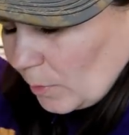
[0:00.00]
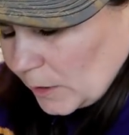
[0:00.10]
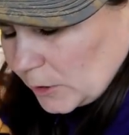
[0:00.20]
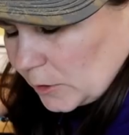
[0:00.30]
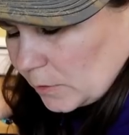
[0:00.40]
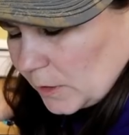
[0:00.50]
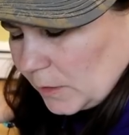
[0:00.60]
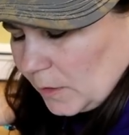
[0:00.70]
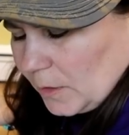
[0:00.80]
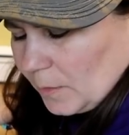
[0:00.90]
much to
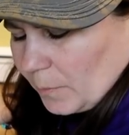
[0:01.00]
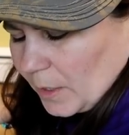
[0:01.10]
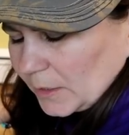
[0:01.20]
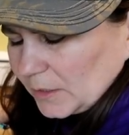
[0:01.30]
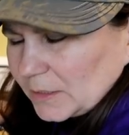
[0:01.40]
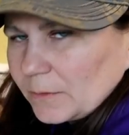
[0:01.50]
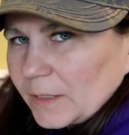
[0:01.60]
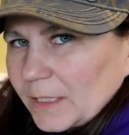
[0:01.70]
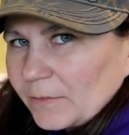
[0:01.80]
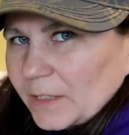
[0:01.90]
it, but you still
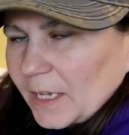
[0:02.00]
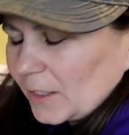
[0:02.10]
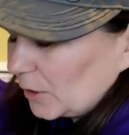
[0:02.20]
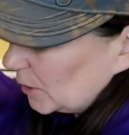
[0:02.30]
wanna give it that